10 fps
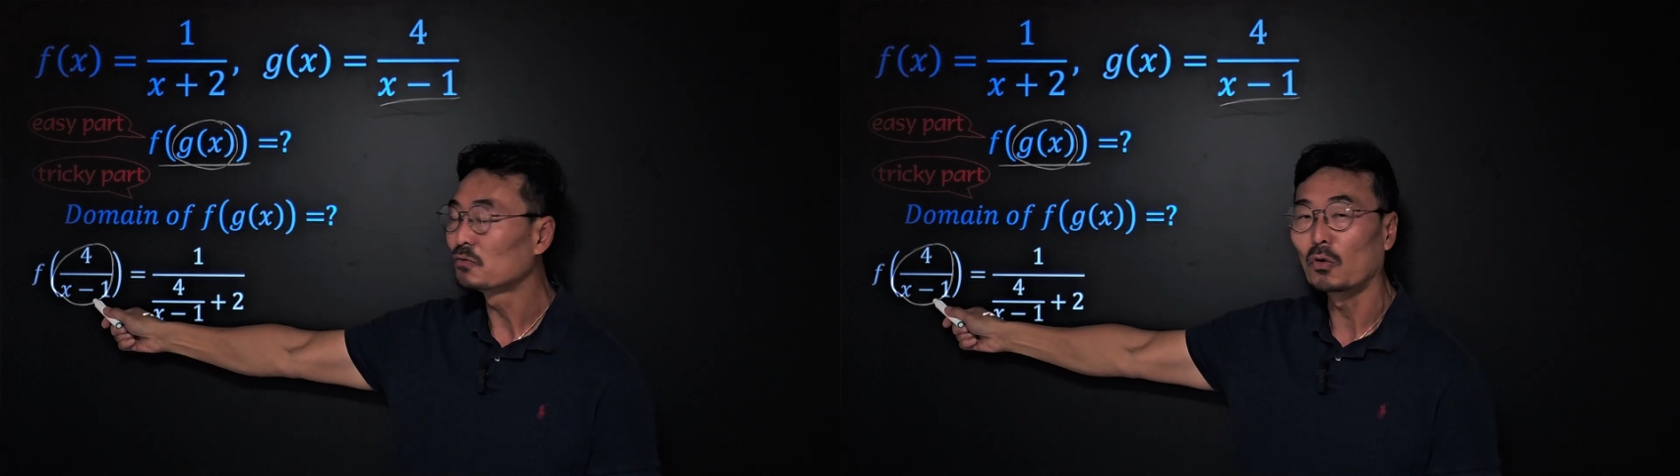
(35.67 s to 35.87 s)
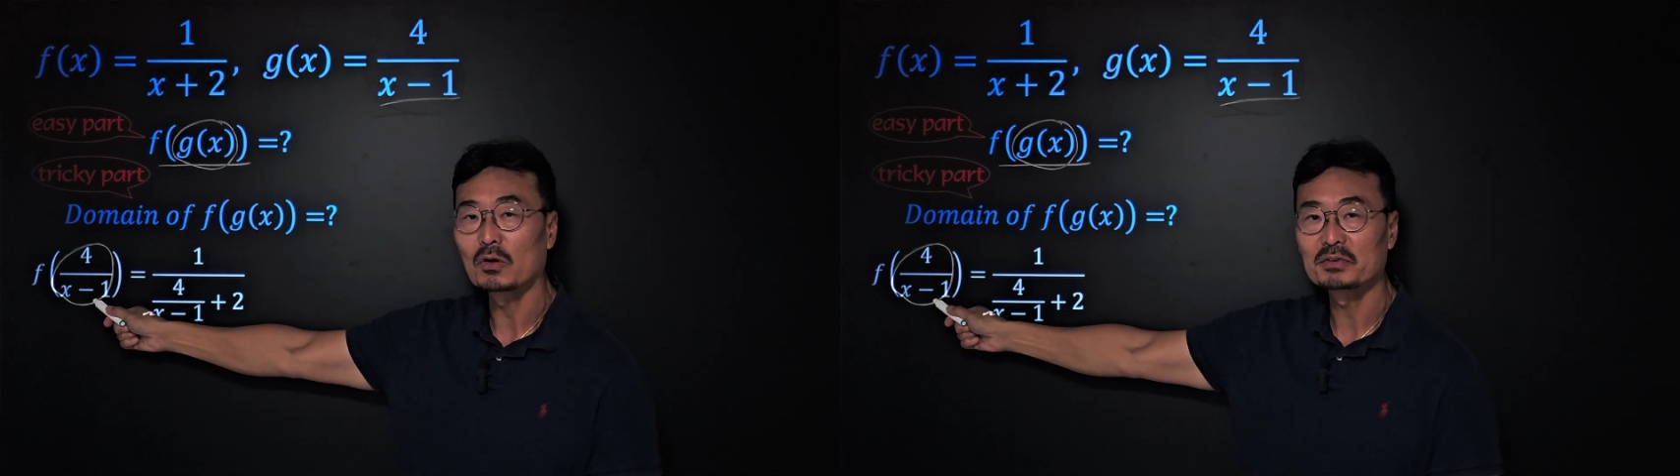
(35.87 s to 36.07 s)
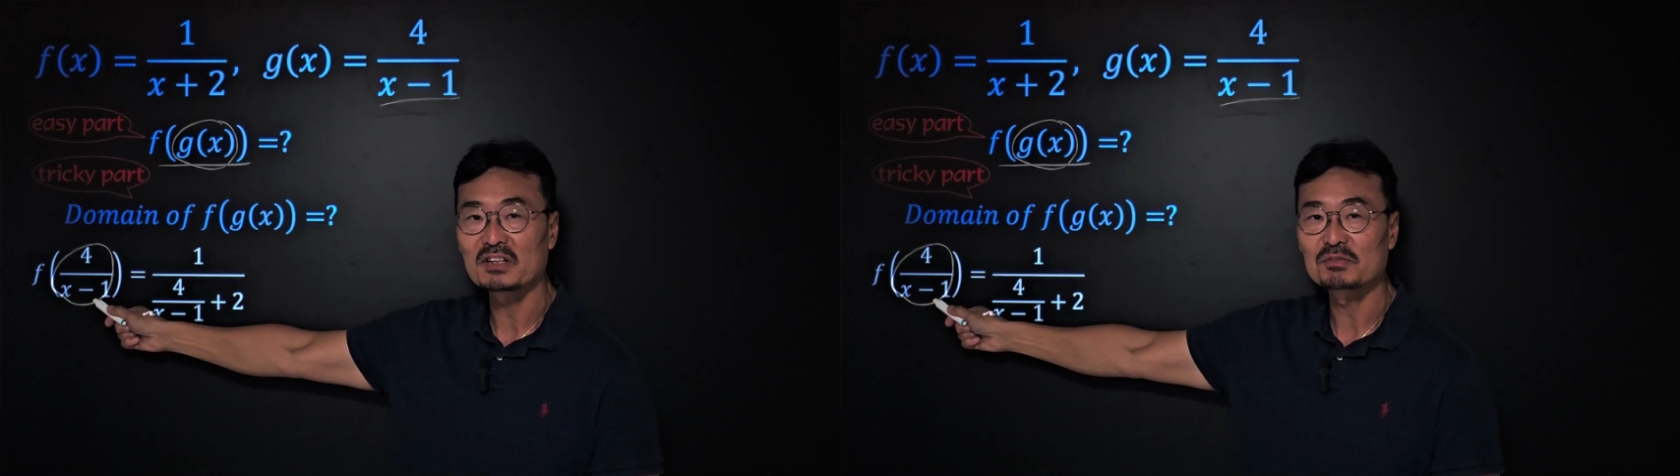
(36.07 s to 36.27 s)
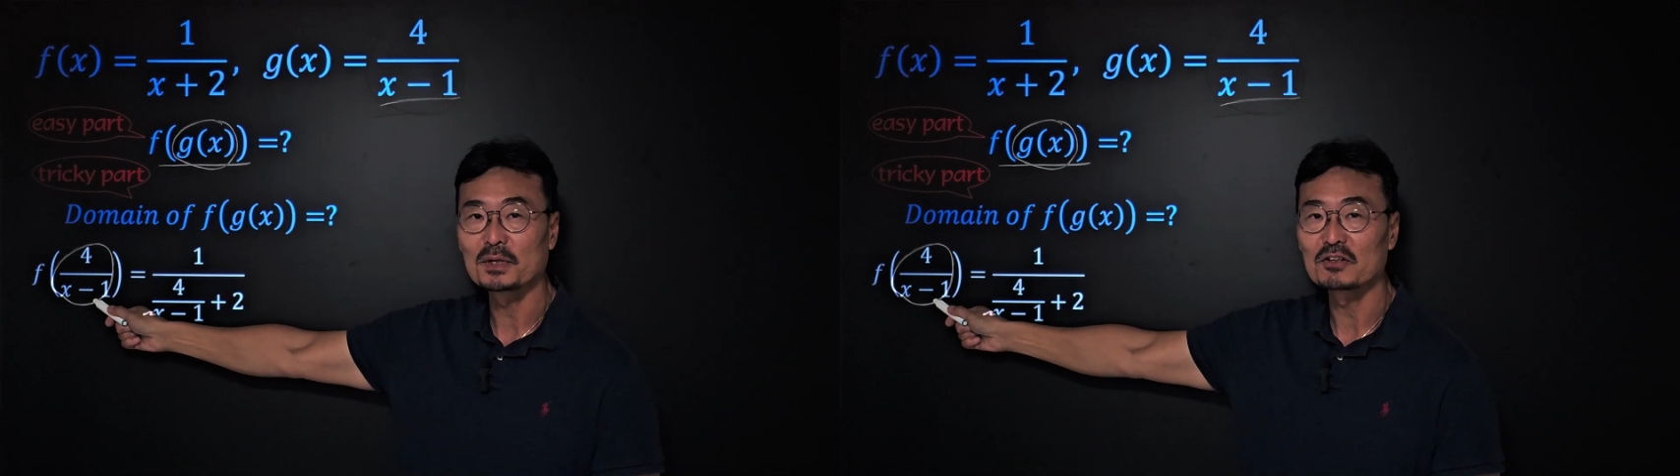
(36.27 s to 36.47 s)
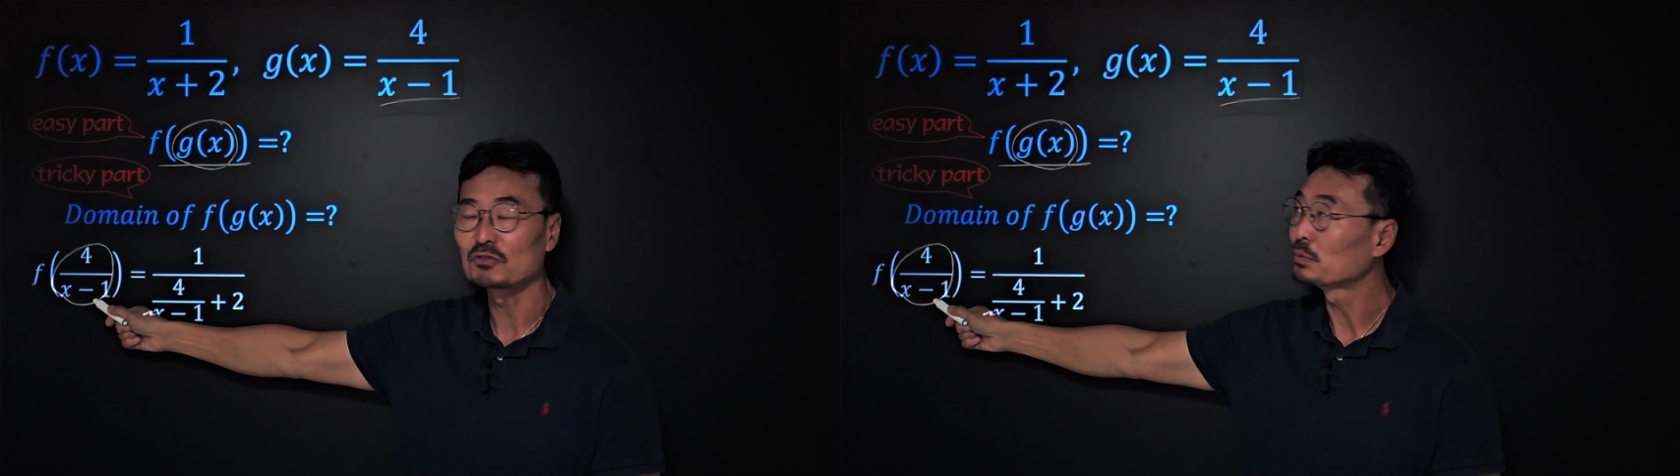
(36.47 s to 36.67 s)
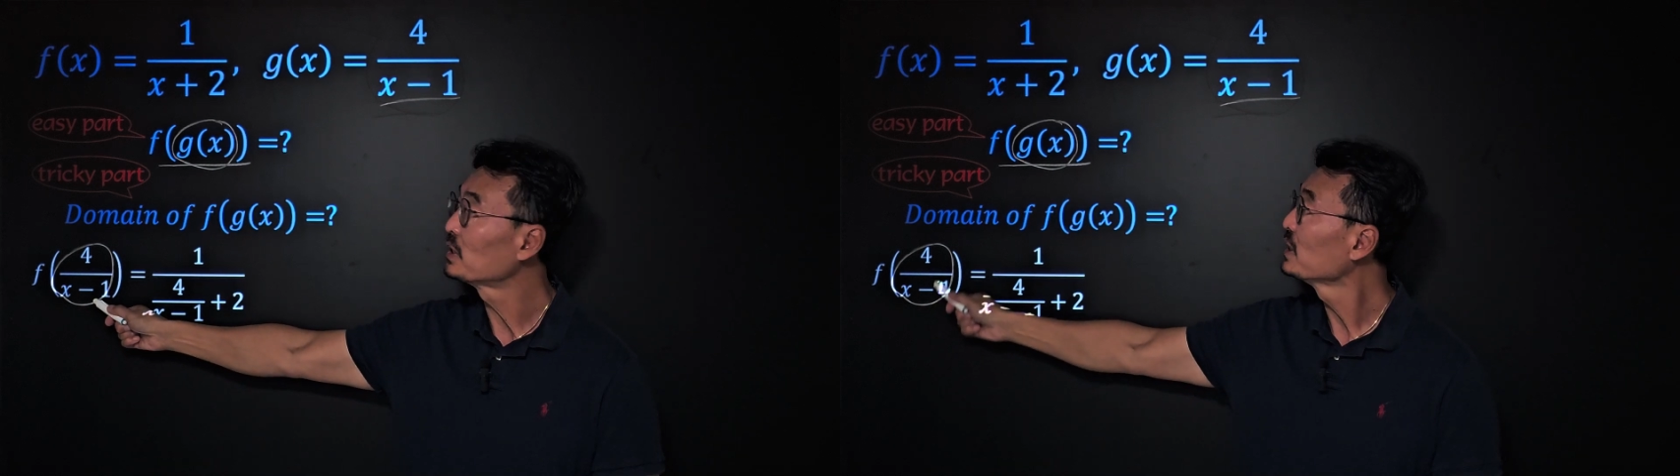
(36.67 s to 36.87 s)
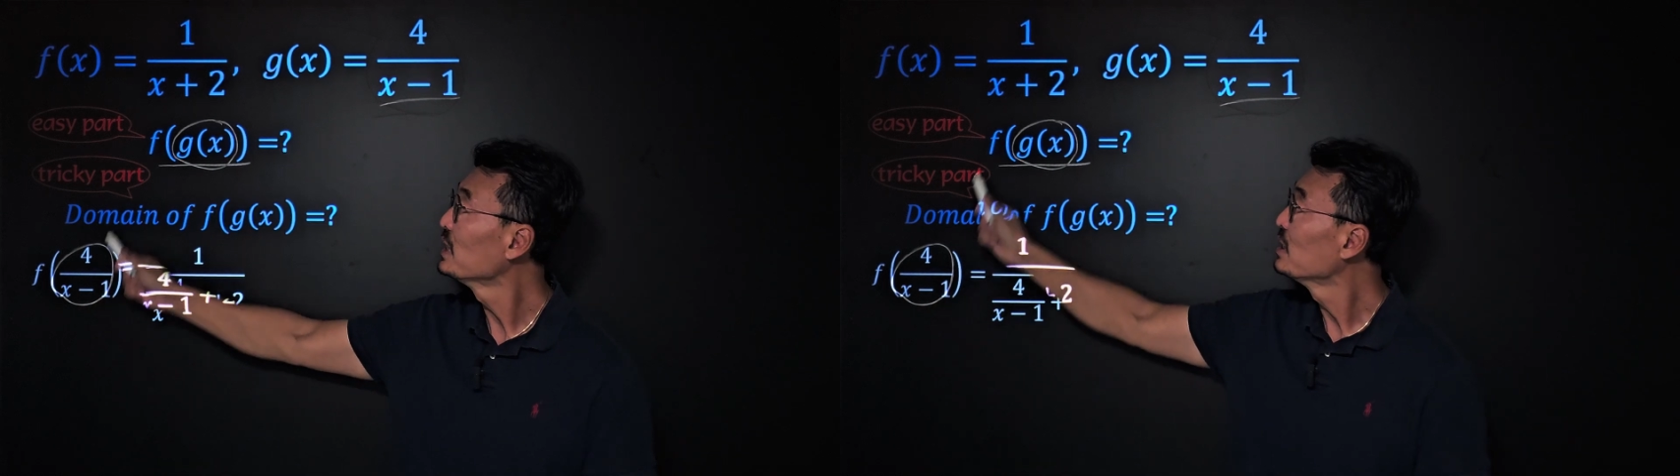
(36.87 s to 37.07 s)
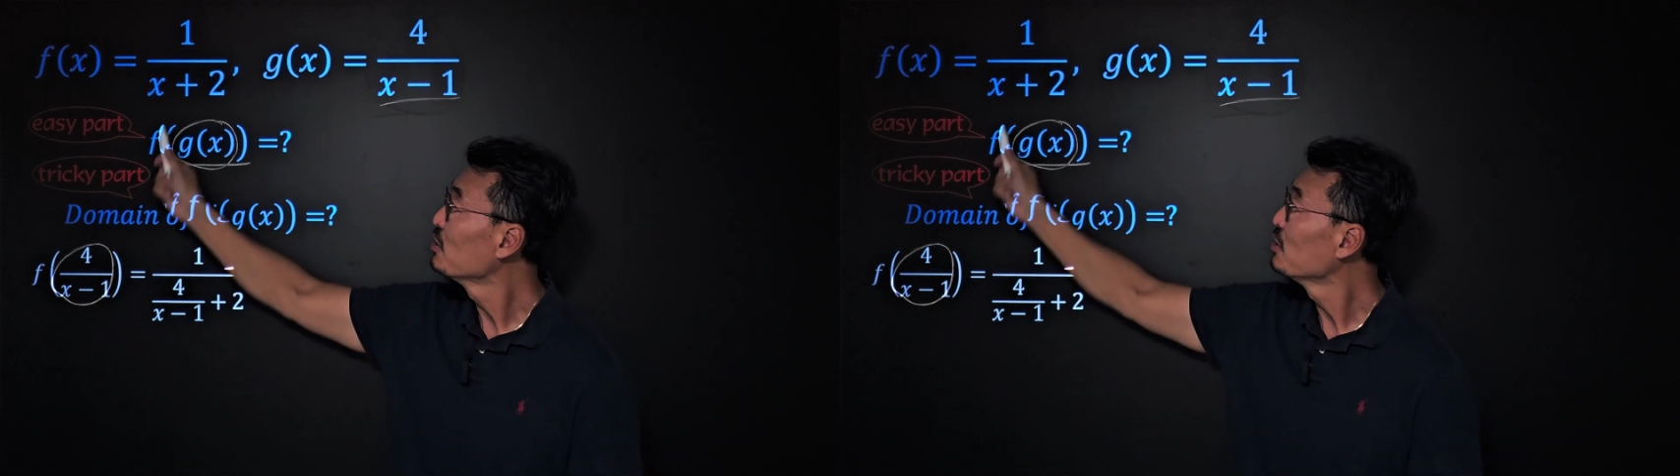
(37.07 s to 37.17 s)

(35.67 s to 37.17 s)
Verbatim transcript: 4 over x minus 1,